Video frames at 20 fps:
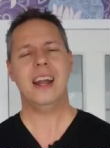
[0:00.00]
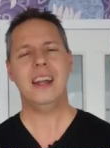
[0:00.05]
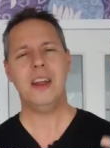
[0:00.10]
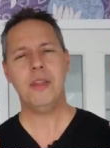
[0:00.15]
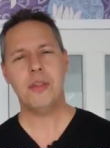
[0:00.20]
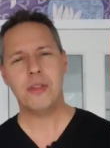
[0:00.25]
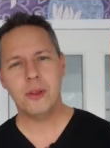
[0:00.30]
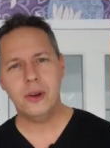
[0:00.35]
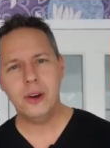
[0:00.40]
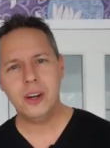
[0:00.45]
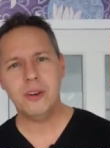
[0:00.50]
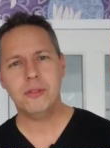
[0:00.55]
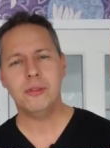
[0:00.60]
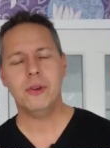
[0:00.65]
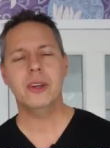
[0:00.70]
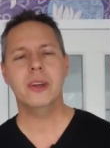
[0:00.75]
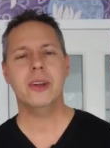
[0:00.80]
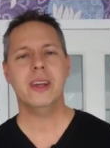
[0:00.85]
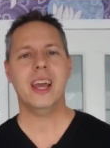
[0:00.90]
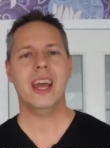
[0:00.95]
And then third of
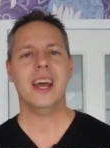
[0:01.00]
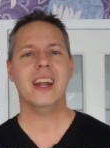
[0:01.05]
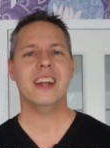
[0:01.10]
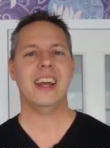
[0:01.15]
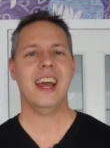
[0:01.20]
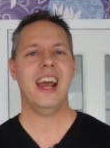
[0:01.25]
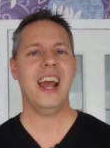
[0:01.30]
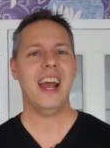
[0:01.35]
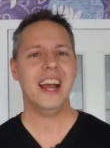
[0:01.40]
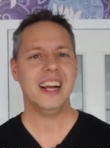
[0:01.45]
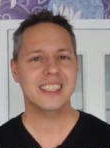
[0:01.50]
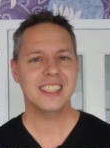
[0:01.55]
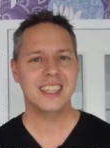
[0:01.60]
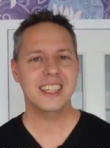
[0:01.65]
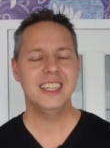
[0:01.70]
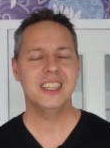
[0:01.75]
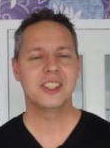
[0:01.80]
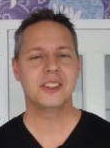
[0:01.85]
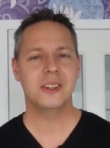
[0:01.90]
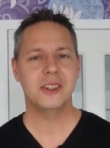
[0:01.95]
all, you can
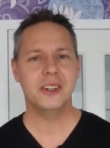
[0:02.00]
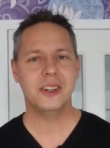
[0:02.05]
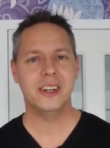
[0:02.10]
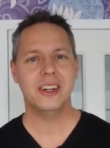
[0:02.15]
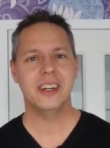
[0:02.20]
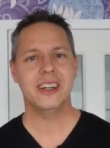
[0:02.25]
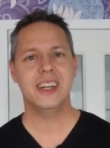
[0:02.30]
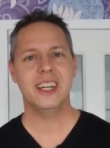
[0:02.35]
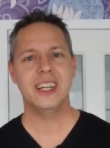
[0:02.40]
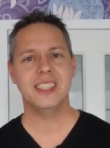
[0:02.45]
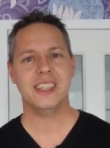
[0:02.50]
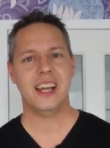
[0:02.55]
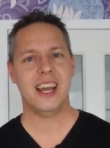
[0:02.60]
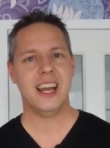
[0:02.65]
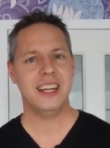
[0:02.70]
actually turn this